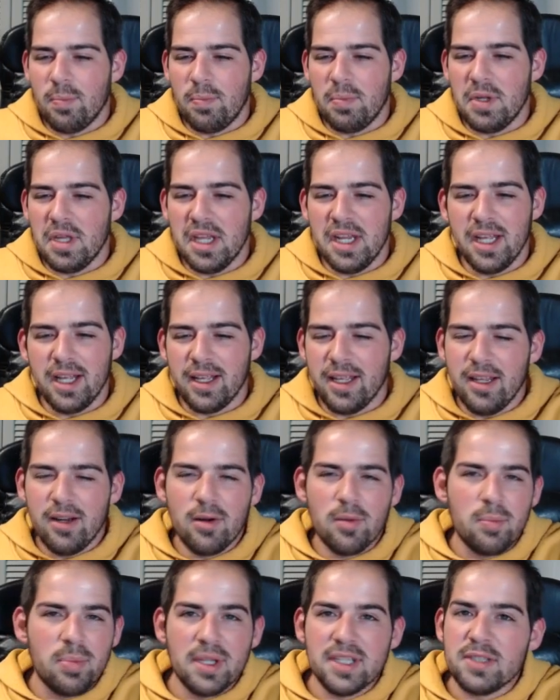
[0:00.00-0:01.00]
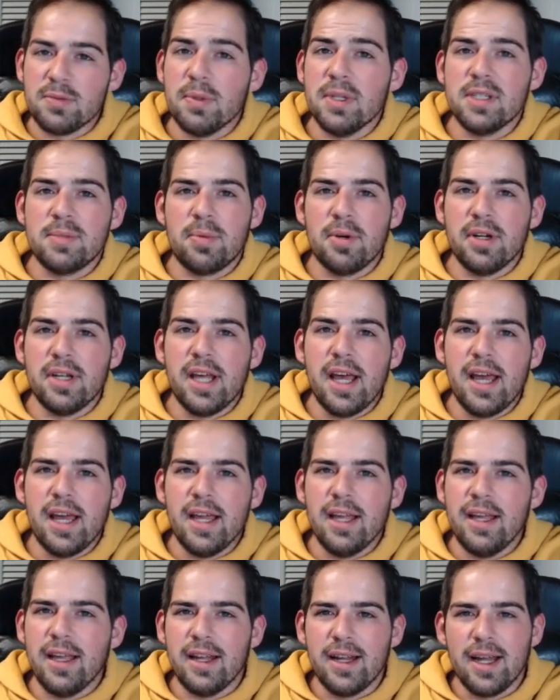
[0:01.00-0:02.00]
getting, you know, blitz wins per
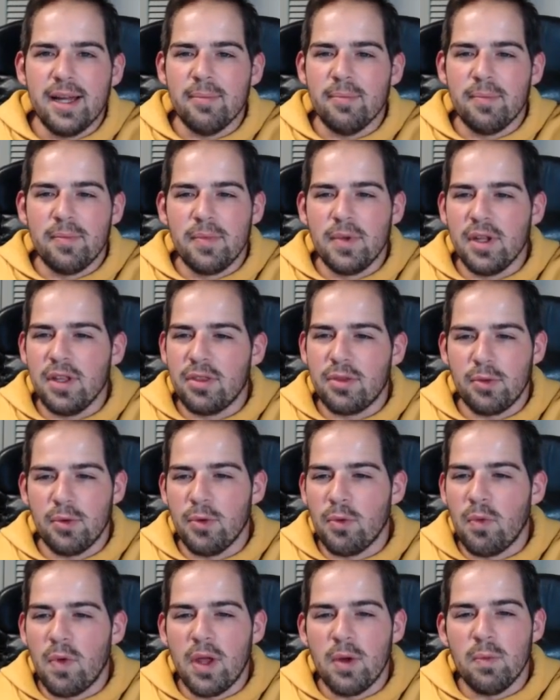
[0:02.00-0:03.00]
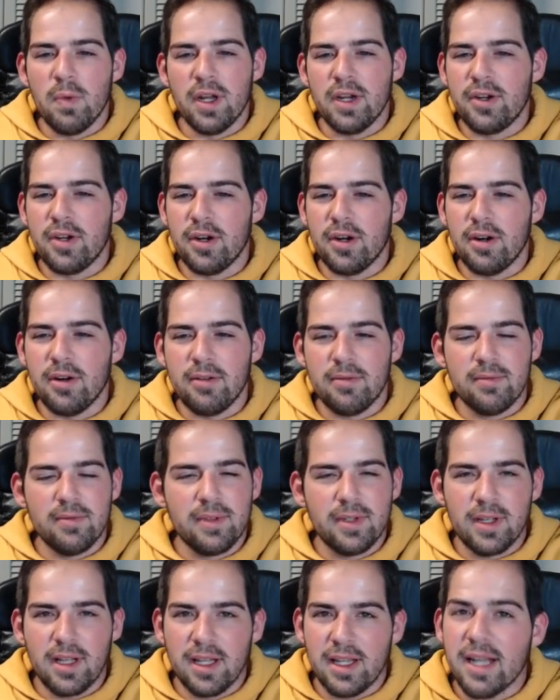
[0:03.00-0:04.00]
day, and I'm through Red Winter
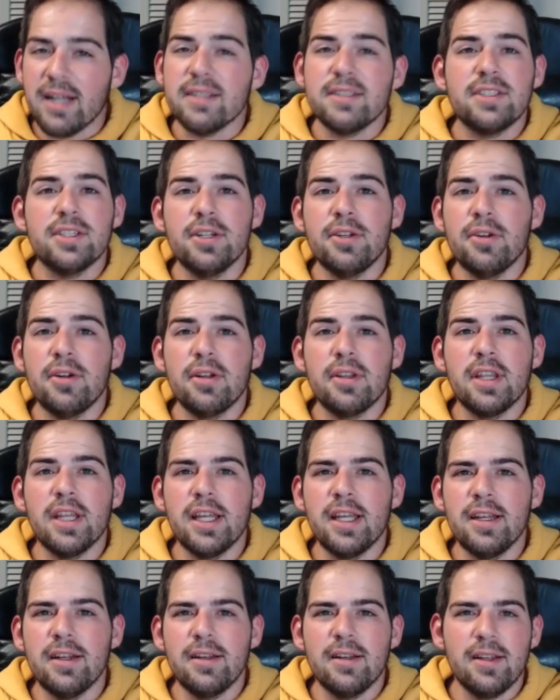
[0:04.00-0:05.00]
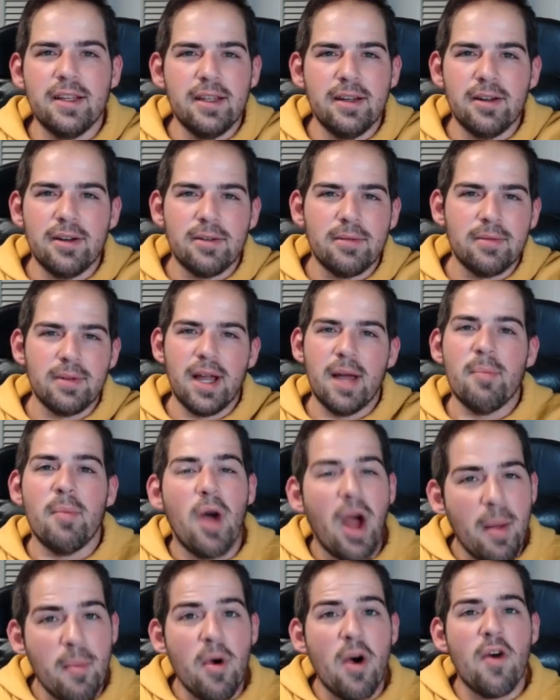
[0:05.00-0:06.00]
a lot sooner than, you know,
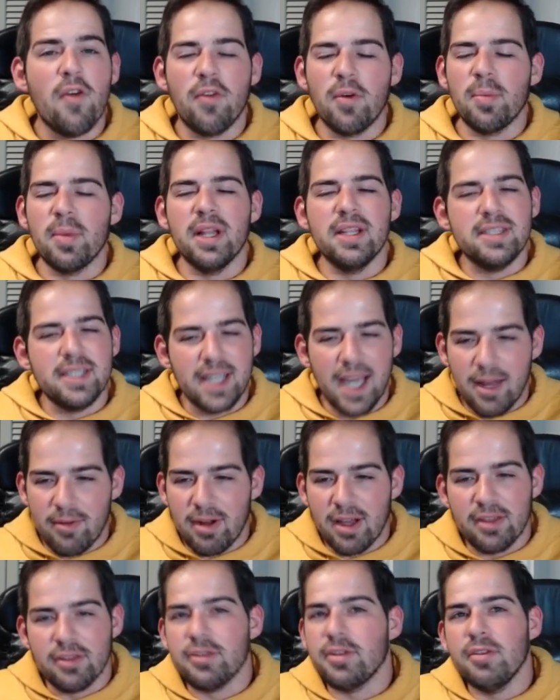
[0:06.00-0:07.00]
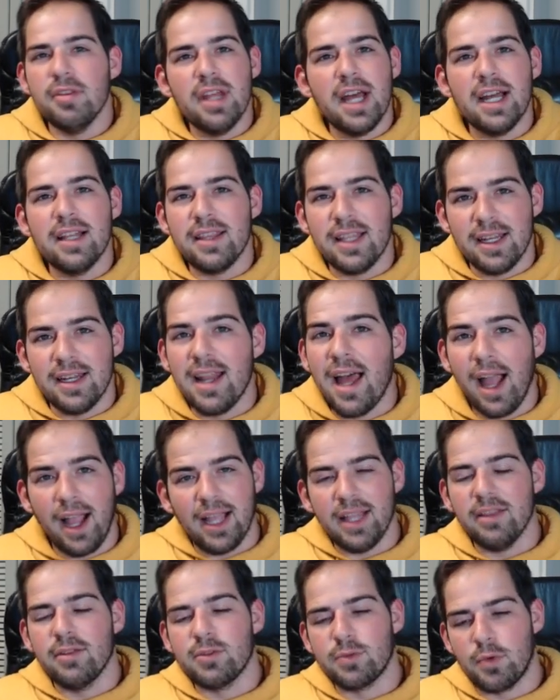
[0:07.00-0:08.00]
I'm over blitzing, I'd rather do that than not
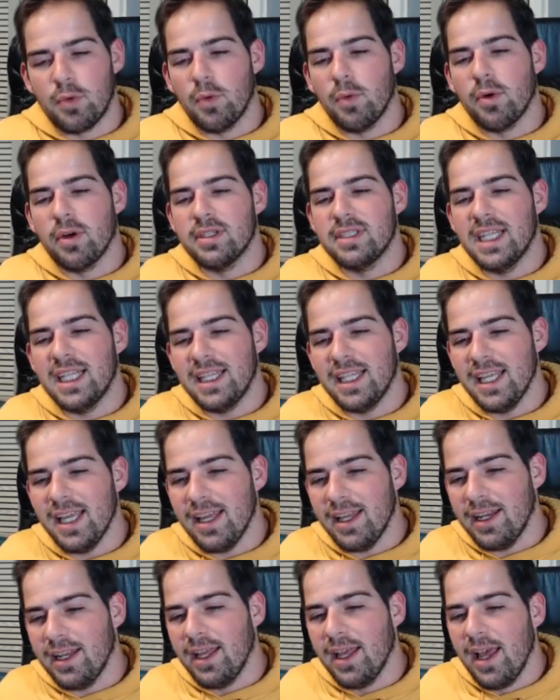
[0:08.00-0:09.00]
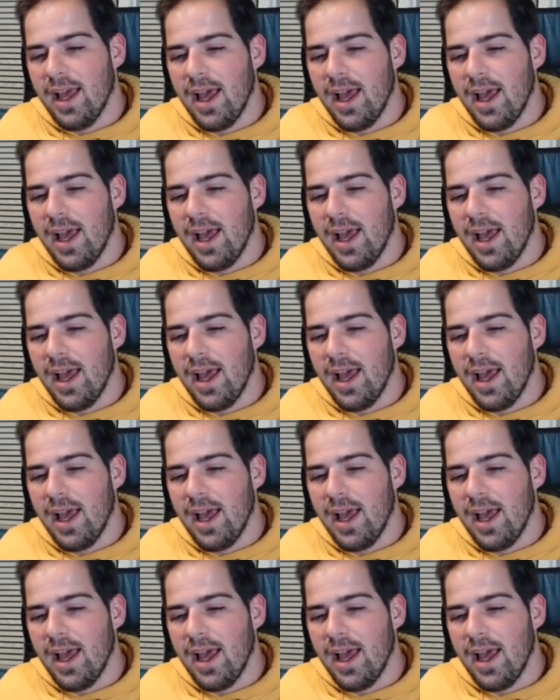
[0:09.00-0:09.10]
get those rewards at the end.